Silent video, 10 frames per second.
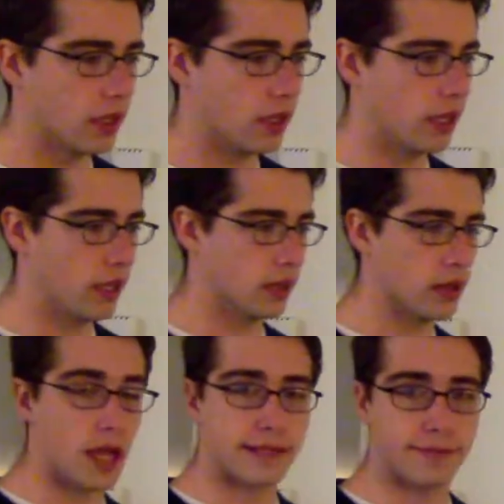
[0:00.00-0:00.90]

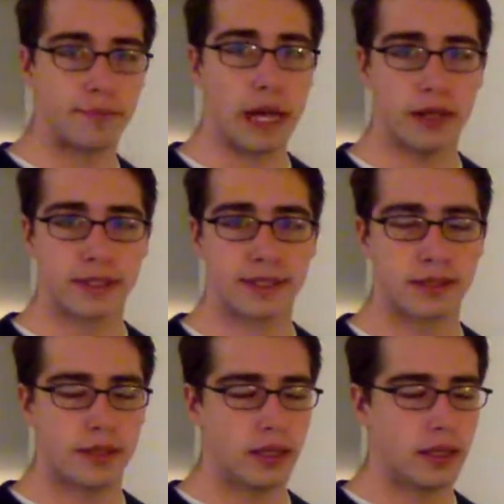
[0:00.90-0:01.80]
loss of
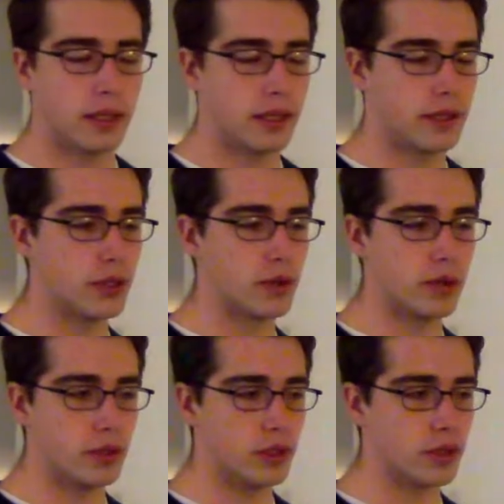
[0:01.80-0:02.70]
balance. You
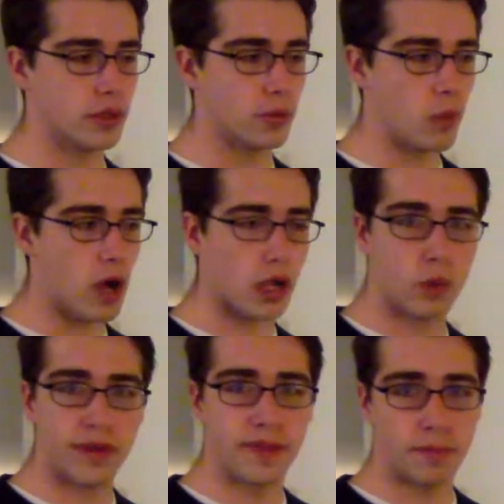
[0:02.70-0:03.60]
can
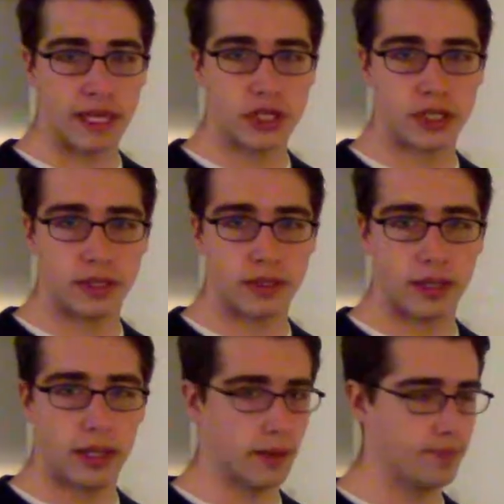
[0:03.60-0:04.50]
walk with the patient.
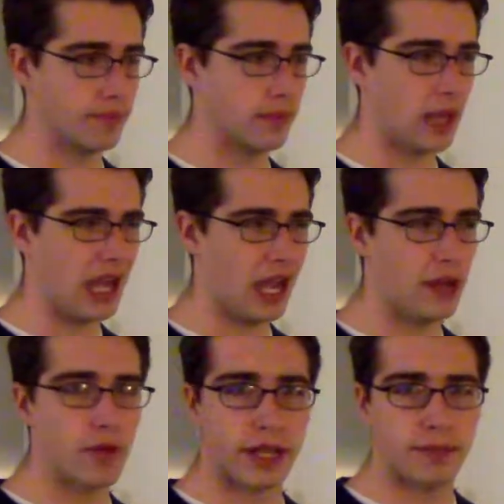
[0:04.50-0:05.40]

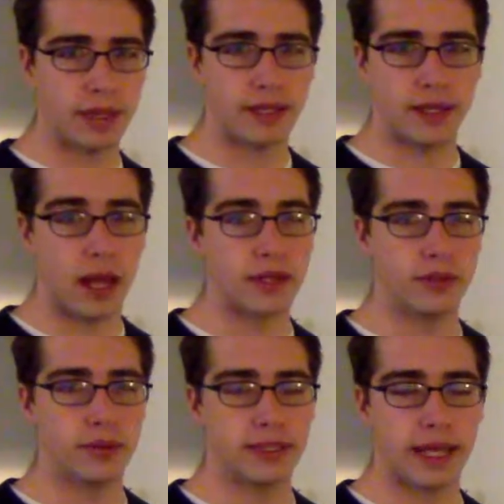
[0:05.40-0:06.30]
I'd recommend not
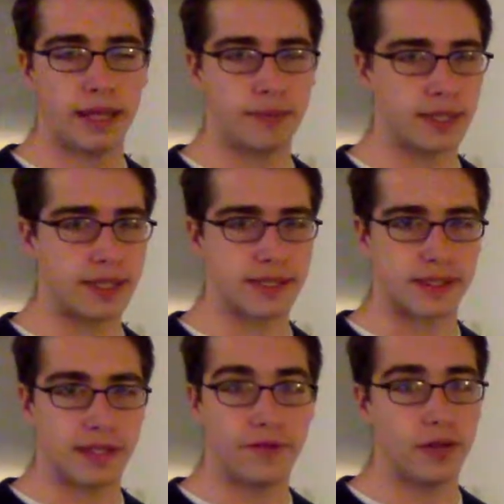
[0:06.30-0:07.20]
doing that
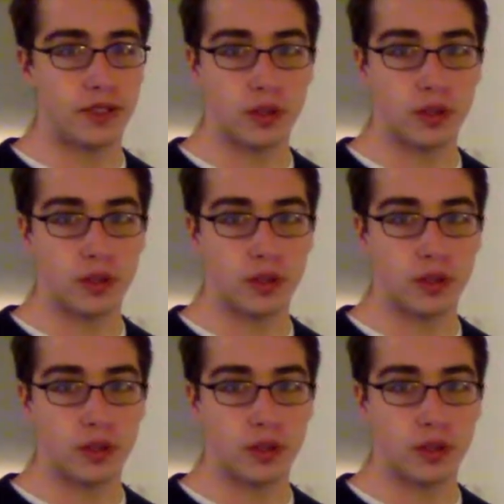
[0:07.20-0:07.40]
because if they